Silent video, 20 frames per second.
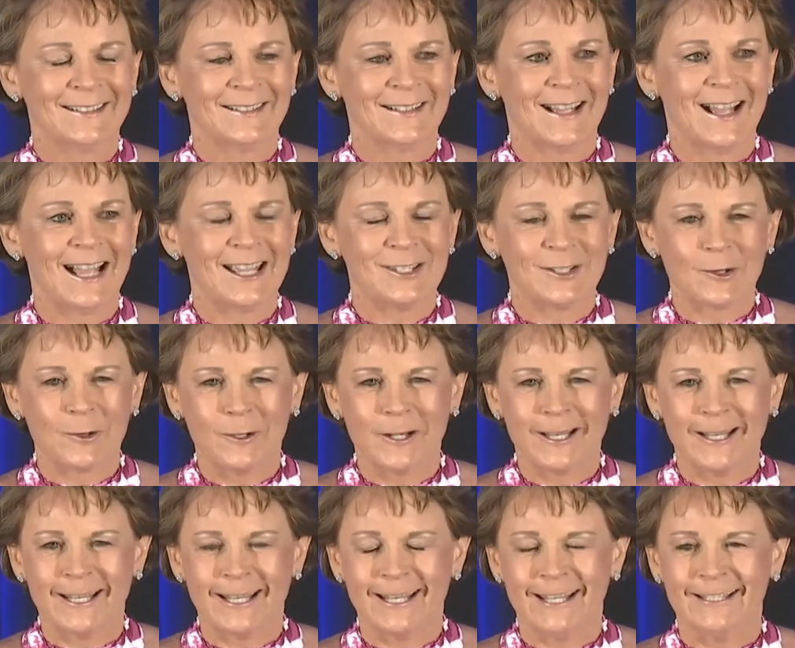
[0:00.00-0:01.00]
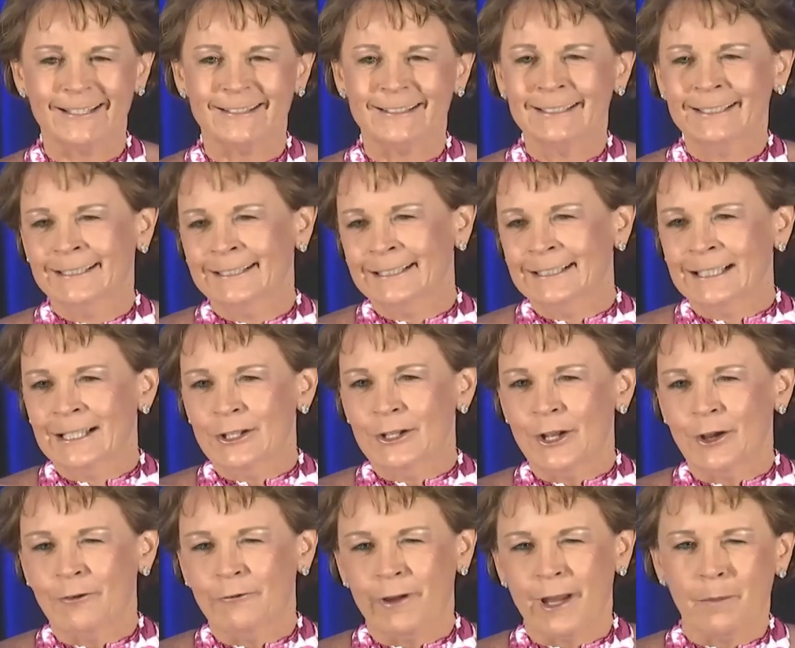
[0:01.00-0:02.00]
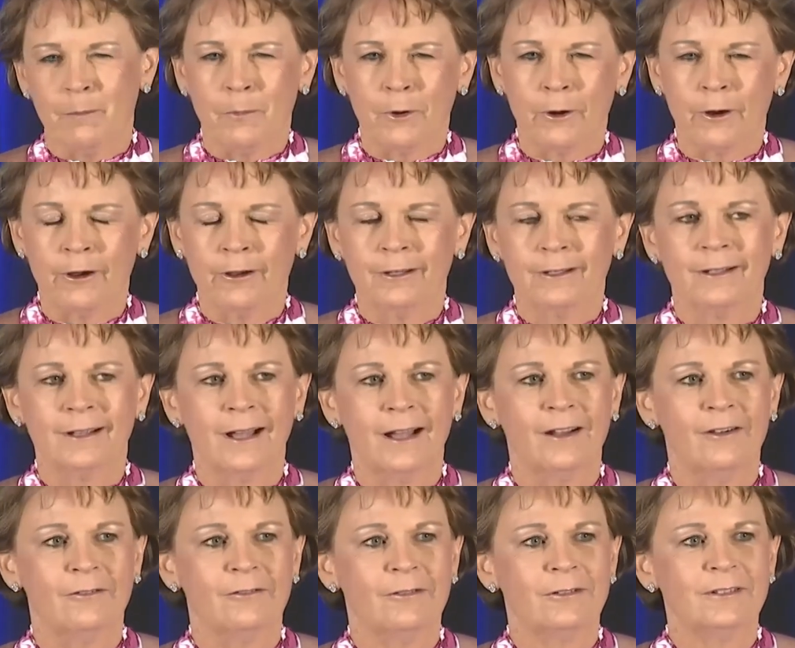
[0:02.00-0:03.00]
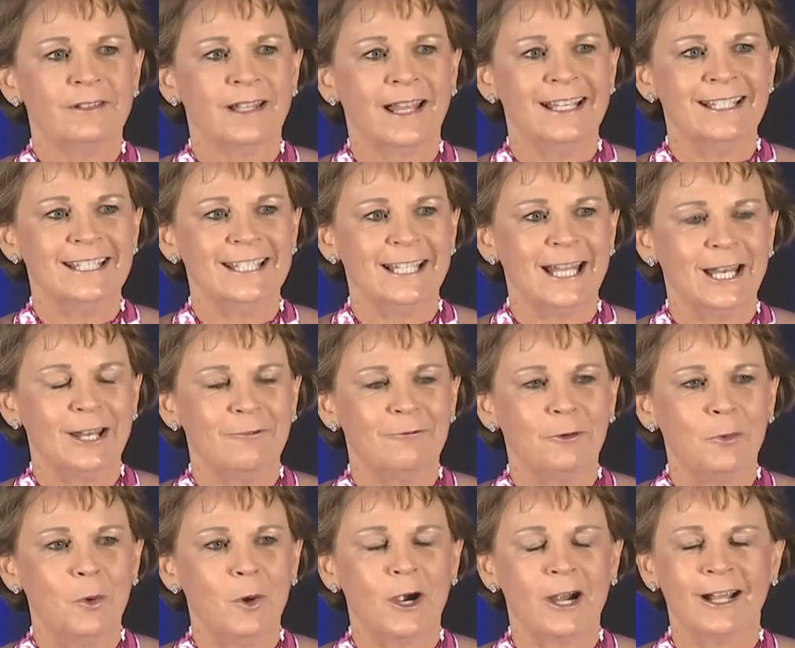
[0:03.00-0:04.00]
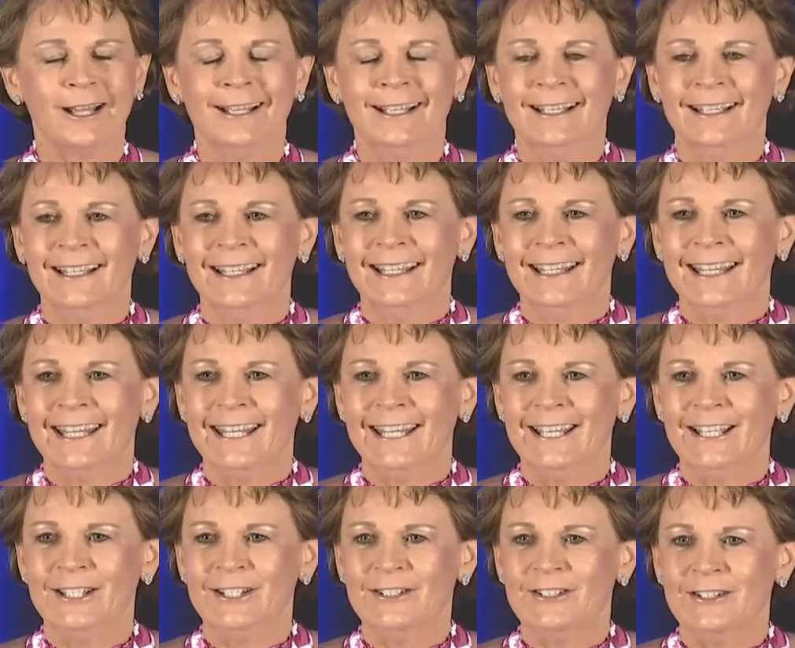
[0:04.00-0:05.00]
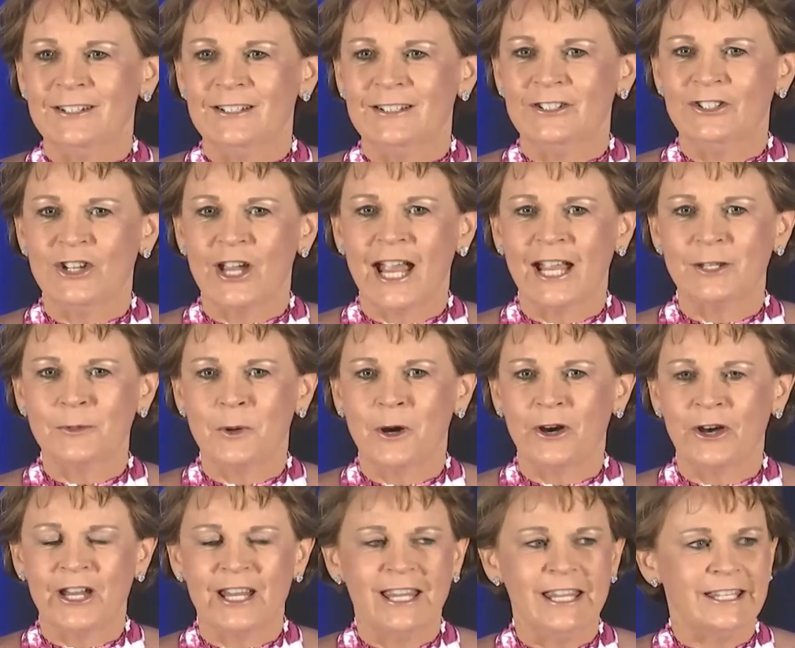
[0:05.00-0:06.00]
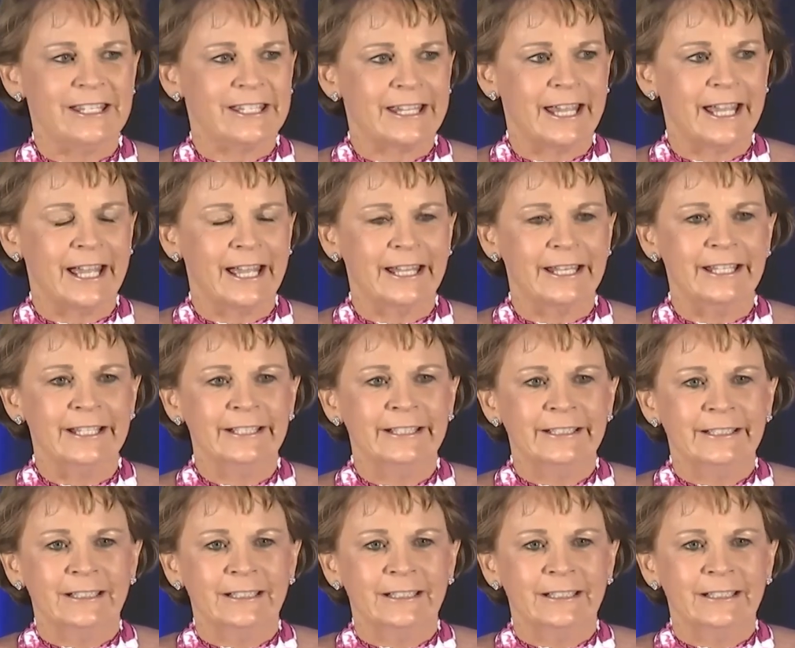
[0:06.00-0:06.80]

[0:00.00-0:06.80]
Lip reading: I started in November of 1984. In January, he said,